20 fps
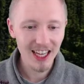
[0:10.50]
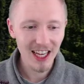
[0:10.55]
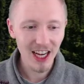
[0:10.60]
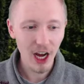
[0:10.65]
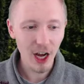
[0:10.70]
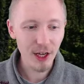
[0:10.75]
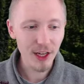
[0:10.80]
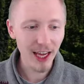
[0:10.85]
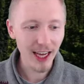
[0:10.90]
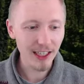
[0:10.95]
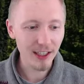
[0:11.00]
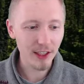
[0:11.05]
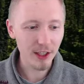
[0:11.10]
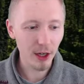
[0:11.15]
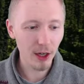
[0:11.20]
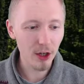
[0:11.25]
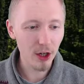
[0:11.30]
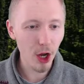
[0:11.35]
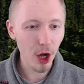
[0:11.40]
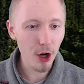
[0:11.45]
Okay, so
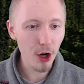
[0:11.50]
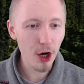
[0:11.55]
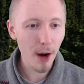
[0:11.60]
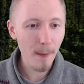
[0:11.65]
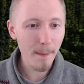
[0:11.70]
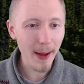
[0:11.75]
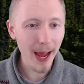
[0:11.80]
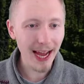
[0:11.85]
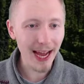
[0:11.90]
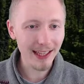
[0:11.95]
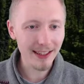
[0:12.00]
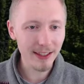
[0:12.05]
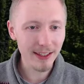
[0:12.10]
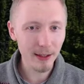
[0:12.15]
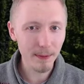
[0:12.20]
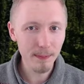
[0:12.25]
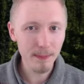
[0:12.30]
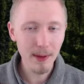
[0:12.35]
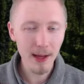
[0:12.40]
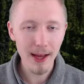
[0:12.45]
load up
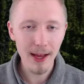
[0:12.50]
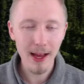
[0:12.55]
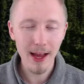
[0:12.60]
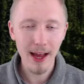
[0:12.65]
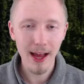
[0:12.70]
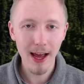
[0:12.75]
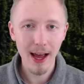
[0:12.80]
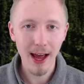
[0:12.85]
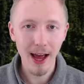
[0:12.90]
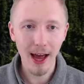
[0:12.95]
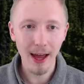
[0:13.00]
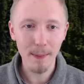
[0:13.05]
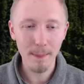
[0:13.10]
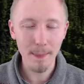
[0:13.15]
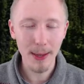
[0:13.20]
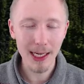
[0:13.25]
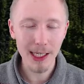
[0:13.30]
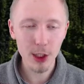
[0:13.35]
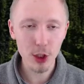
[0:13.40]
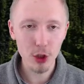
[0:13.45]
Atom and
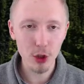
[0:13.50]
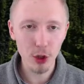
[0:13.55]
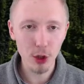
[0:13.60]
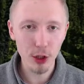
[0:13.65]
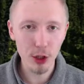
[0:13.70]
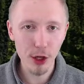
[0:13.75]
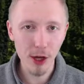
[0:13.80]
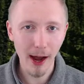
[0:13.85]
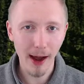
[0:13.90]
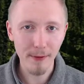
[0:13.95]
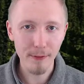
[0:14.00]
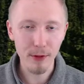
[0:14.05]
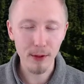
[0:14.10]
make sure you have the